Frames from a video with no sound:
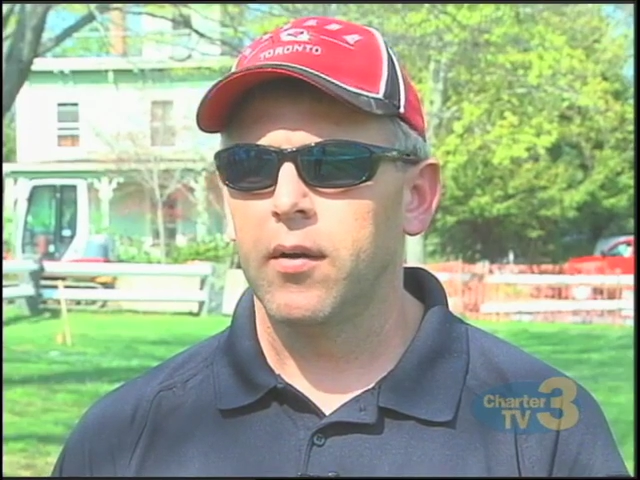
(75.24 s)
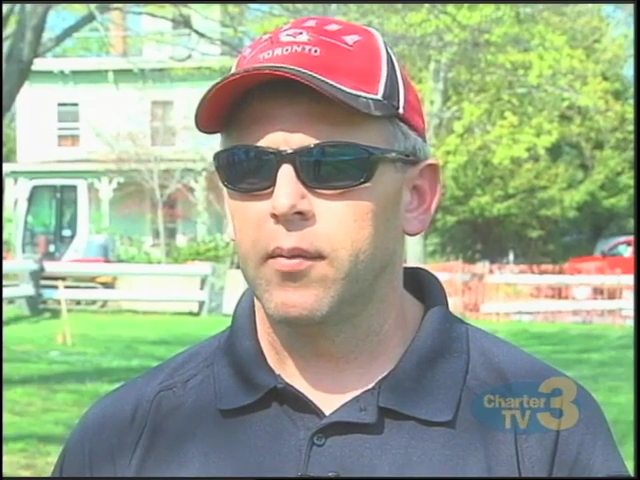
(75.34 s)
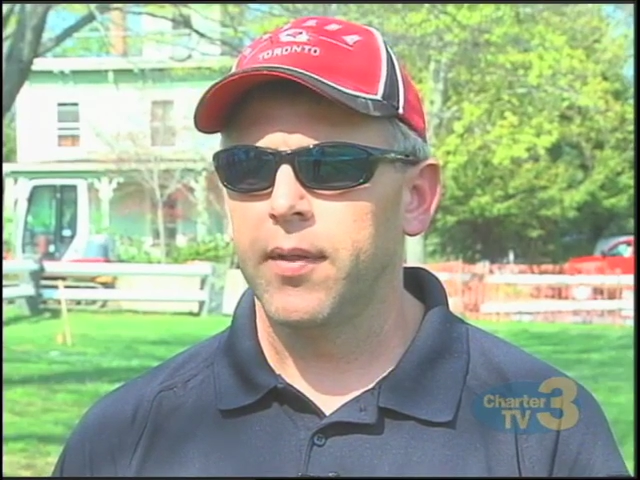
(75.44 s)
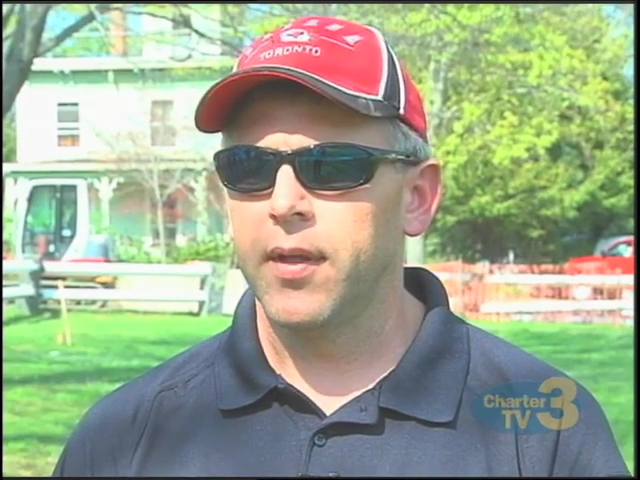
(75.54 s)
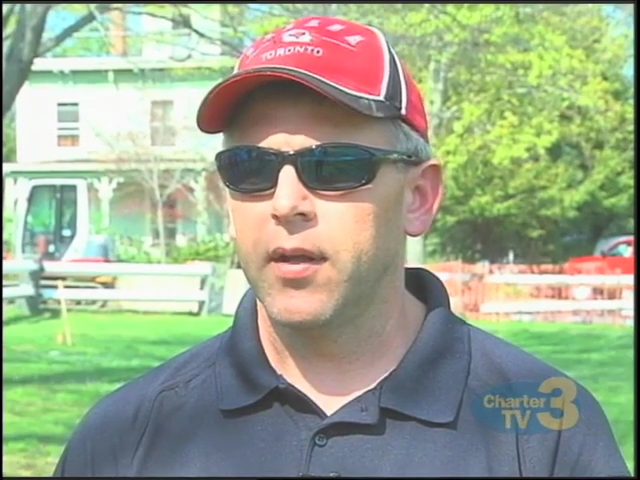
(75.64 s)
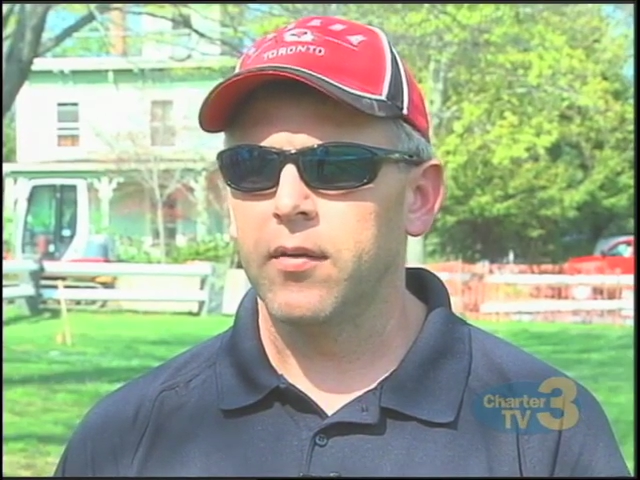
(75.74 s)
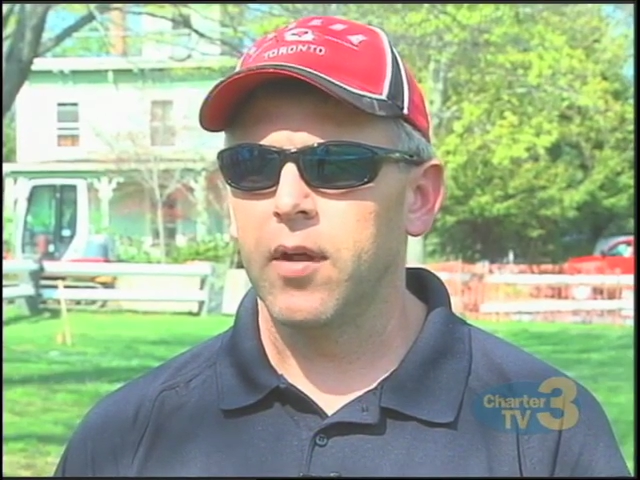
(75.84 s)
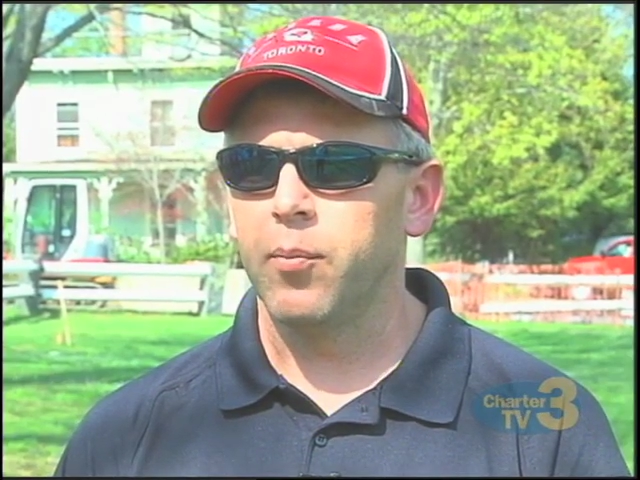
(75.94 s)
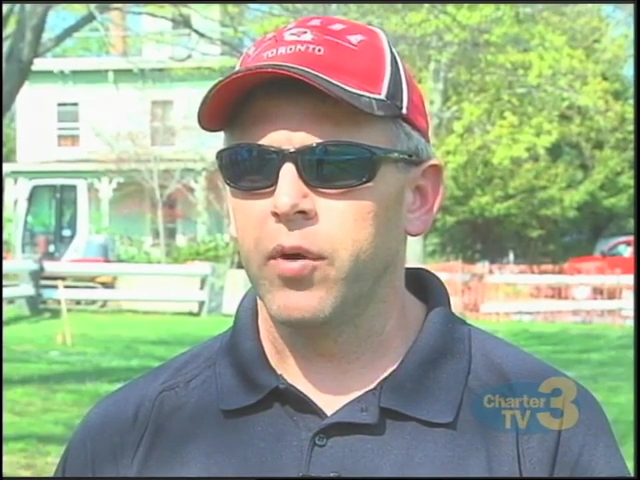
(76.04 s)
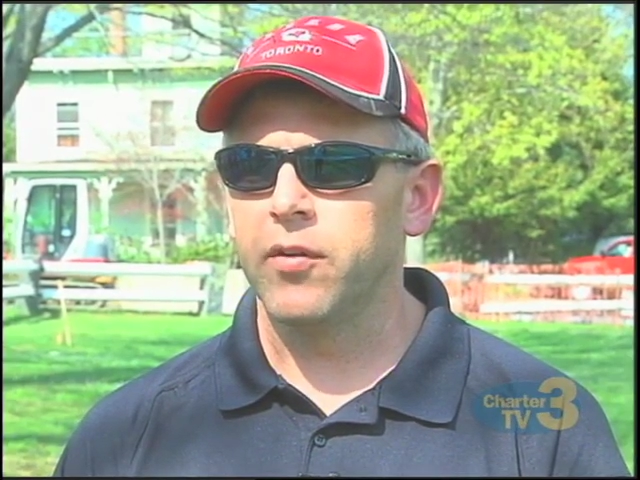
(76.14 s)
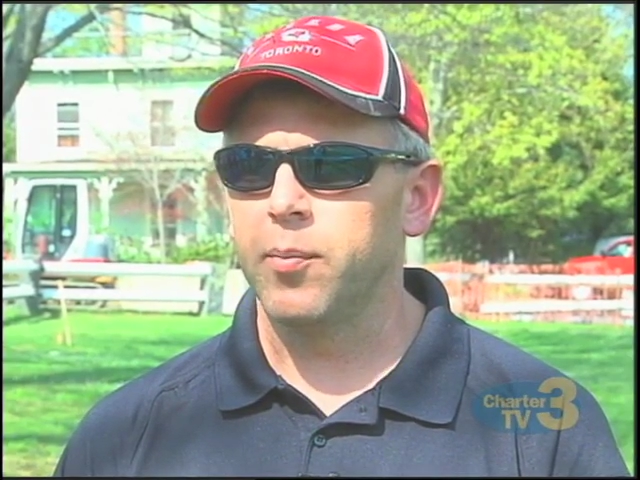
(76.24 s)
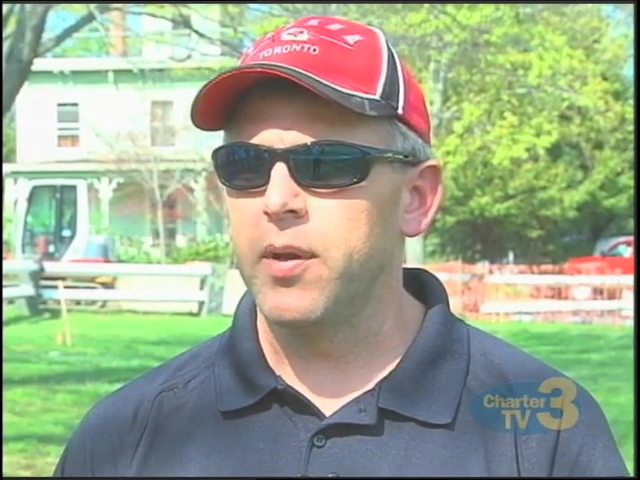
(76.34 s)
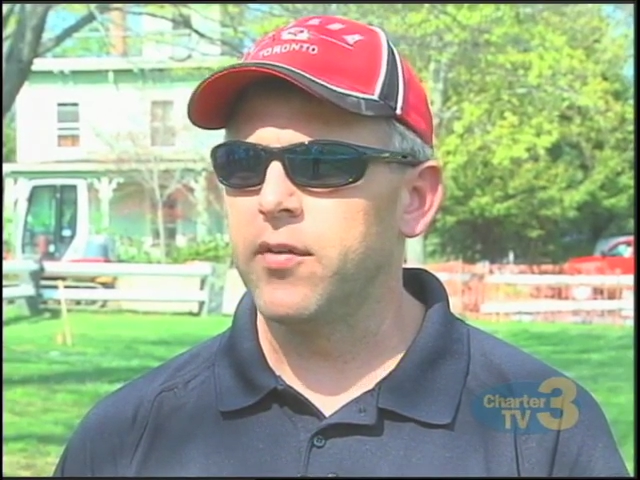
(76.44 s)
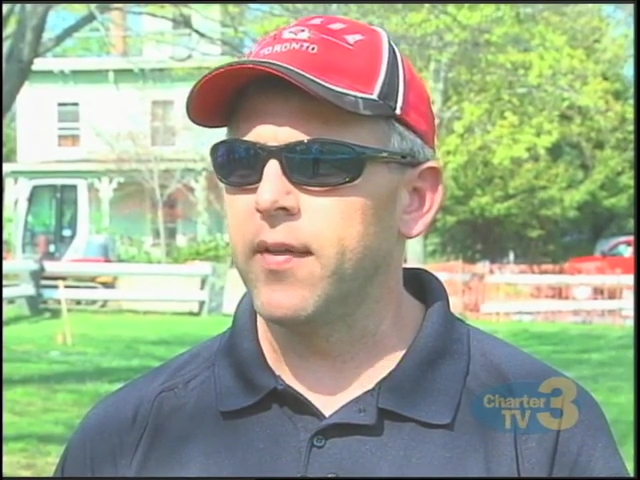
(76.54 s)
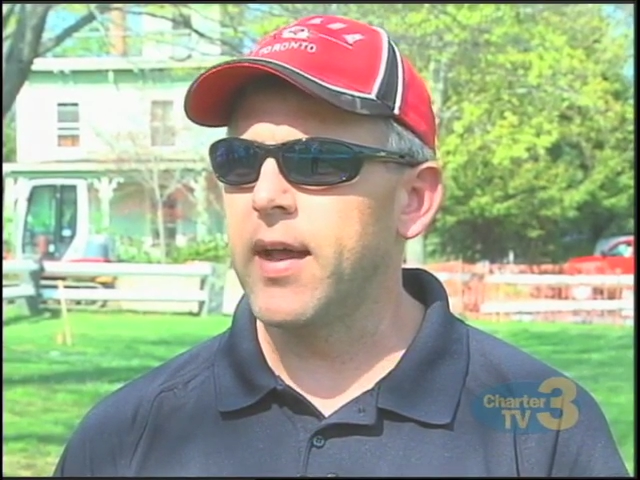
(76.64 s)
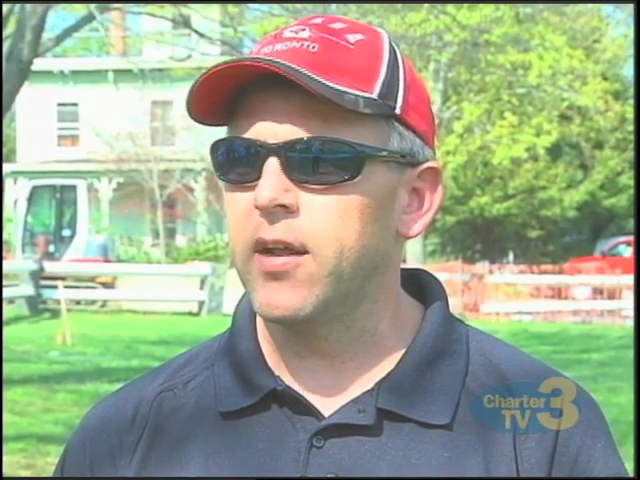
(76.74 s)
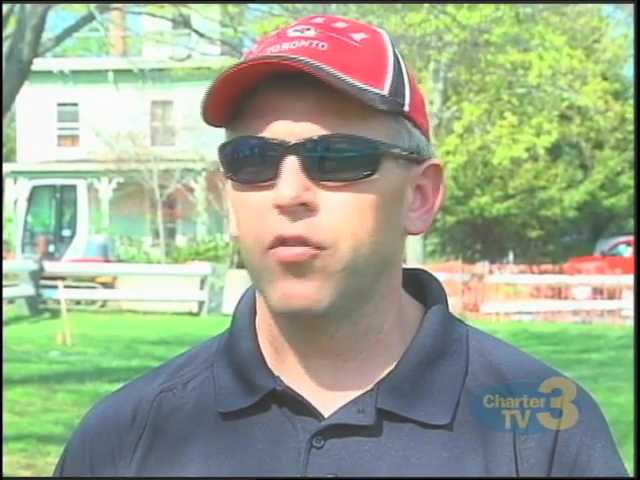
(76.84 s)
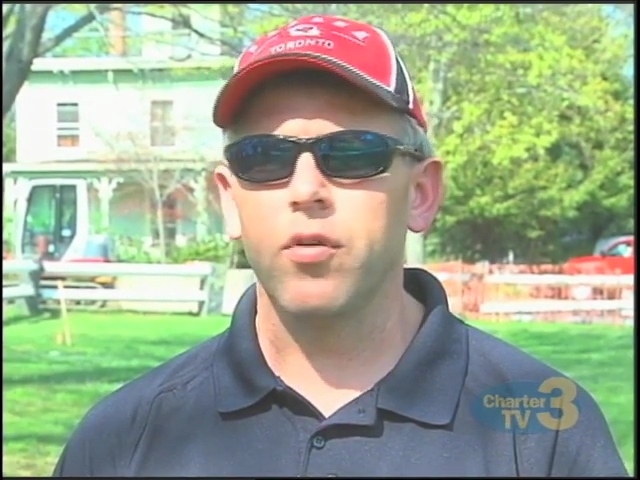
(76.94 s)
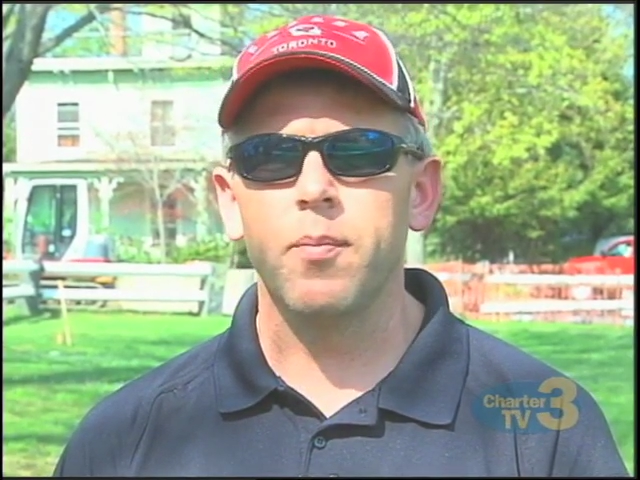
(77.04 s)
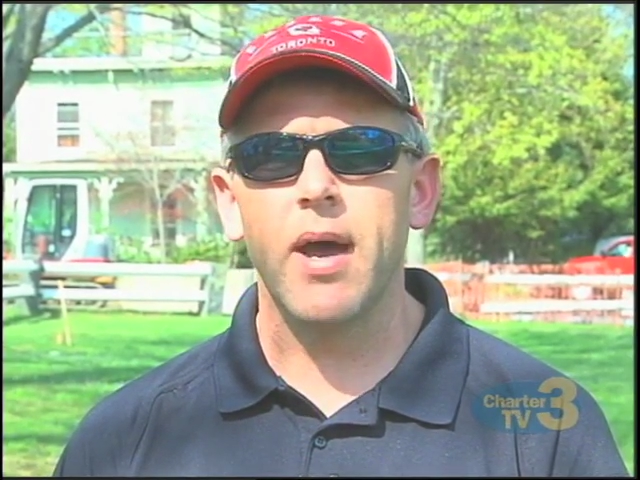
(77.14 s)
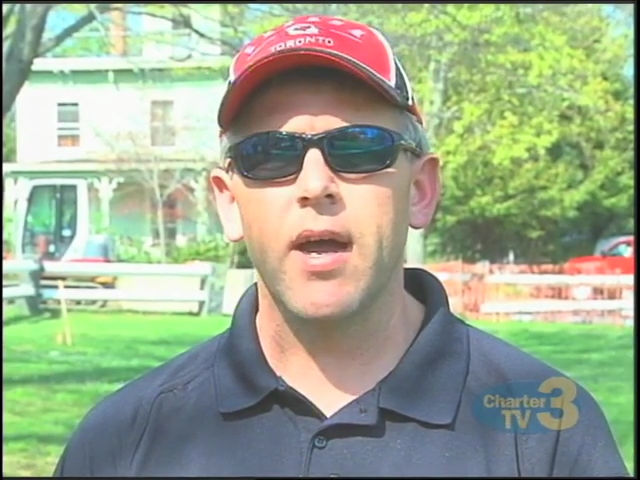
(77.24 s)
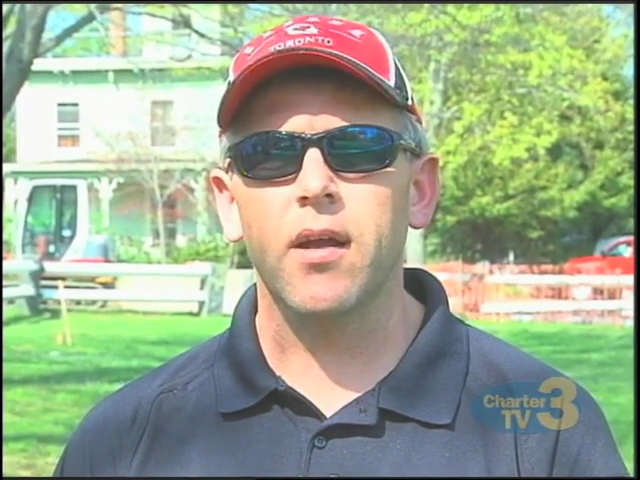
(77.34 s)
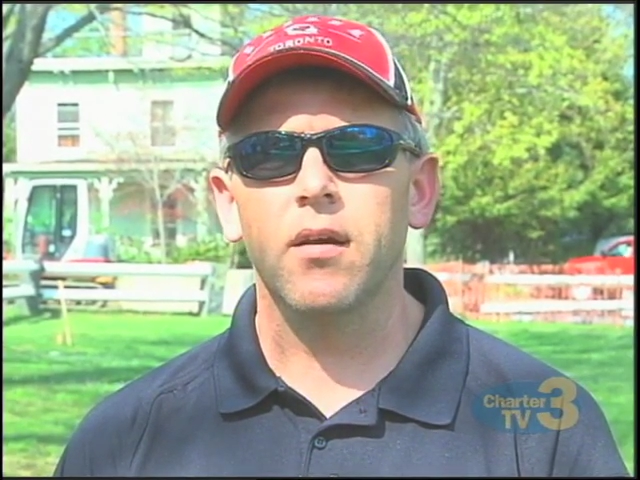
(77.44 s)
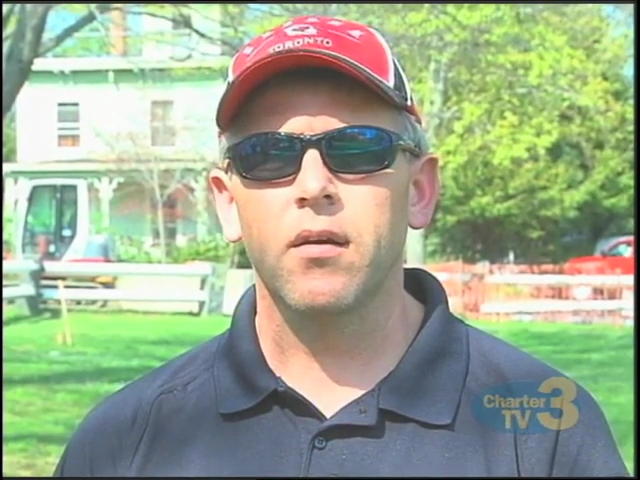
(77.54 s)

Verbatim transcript: I think it, it brings a piece of that history back,